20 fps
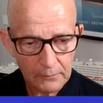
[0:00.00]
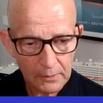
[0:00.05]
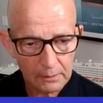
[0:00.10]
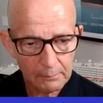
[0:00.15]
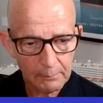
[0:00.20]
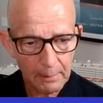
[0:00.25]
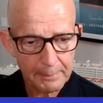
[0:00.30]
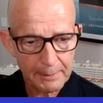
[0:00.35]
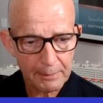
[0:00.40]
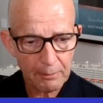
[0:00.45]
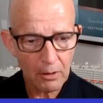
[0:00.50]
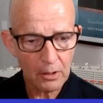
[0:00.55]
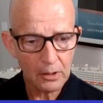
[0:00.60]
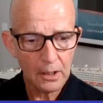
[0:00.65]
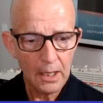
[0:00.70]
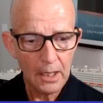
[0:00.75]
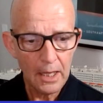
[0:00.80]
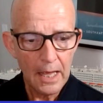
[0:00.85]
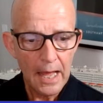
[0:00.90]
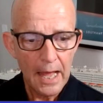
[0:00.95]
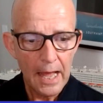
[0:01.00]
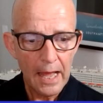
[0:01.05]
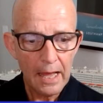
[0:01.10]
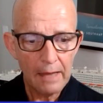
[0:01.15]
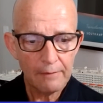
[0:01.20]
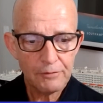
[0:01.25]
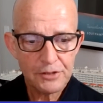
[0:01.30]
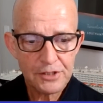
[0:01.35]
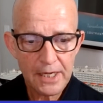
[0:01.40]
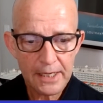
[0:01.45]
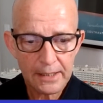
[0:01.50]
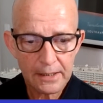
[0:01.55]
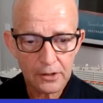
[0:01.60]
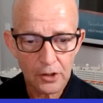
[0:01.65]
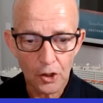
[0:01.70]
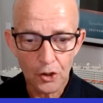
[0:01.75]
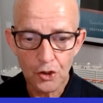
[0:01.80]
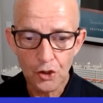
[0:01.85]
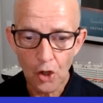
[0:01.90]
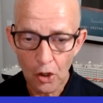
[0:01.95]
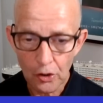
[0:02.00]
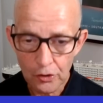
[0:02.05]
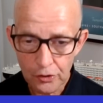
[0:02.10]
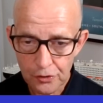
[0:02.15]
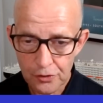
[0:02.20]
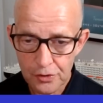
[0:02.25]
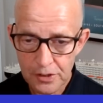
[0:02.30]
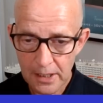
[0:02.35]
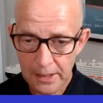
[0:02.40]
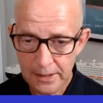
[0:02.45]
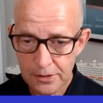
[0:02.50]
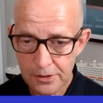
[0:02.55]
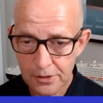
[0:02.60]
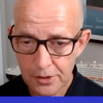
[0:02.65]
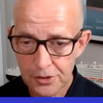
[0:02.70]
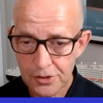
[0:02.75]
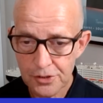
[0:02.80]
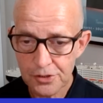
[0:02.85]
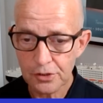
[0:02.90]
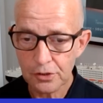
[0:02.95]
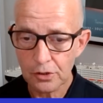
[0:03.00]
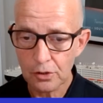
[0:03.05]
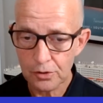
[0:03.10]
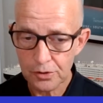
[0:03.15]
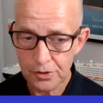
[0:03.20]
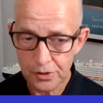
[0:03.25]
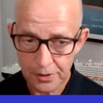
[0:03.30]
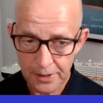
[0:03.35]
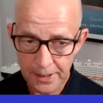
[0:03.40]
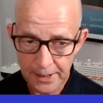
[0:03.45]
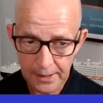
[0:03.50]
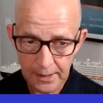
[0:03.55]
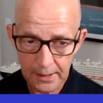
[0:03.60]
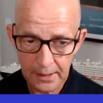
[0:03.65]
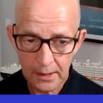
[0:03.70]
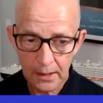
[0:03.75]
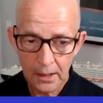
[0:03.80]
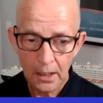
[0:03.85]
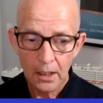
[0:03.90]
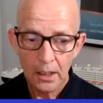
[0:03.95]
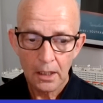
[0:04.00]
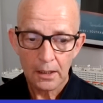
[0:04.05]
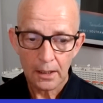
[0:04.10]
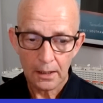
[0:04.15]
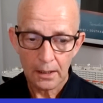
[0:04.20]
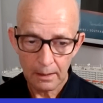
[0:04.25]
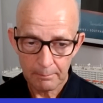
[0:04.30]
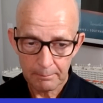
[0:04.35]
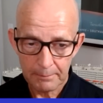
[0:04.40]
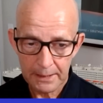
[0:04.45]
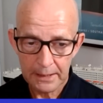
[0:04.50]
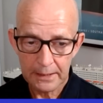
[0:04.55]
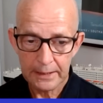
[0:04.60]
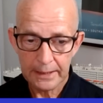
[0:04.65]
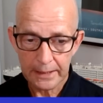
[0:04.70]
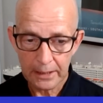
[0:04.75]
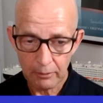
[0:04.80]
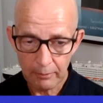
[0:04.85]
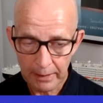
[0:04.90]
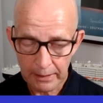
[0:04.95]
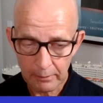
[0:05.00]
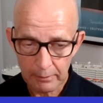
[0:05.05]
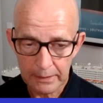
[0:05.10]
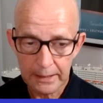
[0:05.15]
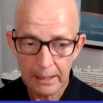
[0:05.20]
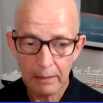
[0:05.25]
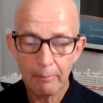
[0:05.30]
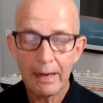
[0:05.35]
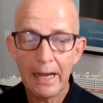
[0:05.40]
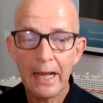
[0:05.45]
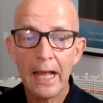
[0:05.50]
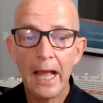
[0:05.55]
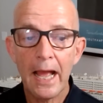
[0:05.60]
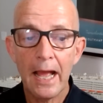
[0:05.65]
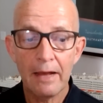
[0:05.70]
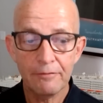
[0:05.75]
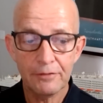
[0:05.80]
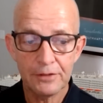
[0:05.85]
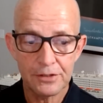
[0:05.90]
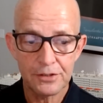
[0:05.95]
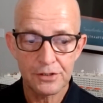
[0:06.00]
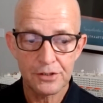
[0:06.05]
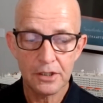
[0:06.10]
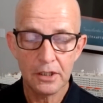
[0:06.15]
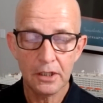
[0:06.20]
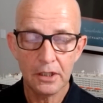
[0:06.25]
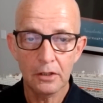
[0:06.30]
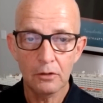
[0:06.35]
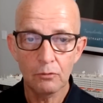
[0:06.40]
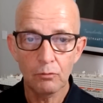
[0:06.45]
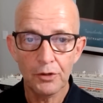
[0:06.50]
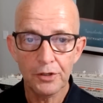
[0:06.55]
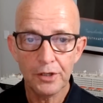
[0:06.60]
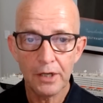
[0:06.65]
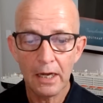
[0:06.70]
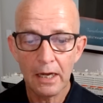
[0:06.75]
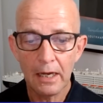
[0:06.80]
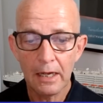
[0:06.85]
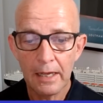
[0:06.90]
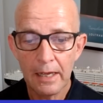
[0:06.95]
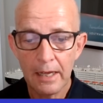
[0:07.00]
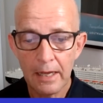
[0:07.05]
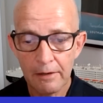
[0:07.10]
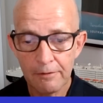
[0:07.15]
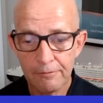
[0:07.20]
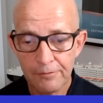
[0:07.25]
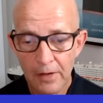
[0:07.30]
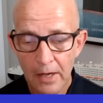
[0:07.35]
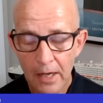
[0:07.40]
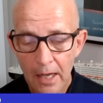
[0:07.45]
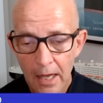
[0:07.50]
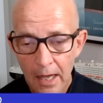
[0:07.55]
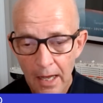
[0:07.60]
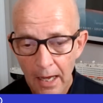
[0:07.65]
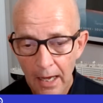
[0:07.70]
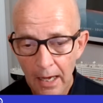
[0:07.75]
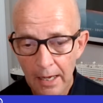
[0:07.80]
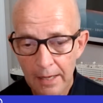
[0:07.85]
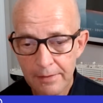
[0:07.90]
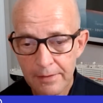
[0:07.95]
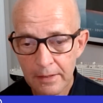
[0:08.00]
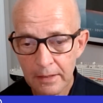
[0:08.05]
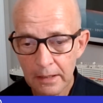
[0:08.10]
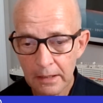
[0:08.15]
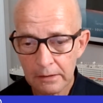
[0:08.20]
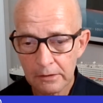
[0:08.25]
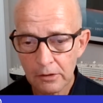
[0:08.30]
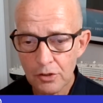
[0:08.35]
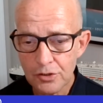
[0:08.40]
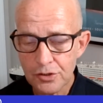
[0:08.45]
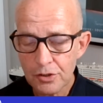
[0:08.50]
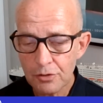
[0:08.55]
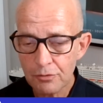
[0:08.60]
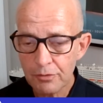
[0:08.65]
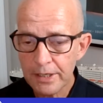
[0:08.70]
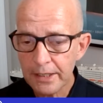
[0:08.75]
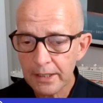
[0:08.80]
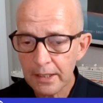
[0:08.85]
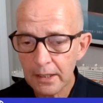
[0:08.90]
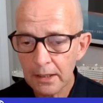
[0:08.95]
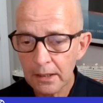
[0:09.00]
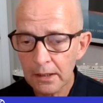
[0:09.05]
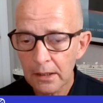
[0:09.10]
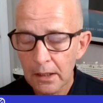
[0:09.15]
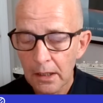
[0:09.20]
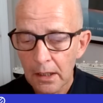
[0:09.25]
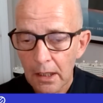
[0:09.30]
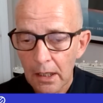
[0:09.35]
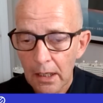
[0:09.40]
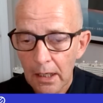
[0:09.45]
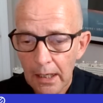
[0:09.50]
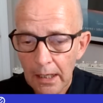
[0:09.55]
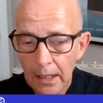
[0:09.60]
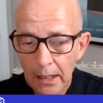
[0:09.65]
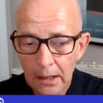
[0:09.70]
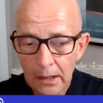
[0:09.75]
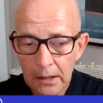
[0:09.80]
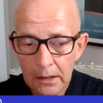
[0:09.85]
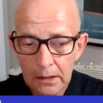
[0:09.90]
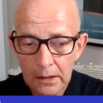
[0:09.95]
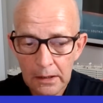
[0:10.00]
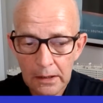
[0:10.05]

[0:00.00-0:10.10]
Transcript: Might be wrong. Have you taken non-cruise line excursions in Costa Rica, Colombia, and Nicaragua? No, I haven't, Rhonda. I have either Costa Rica. I've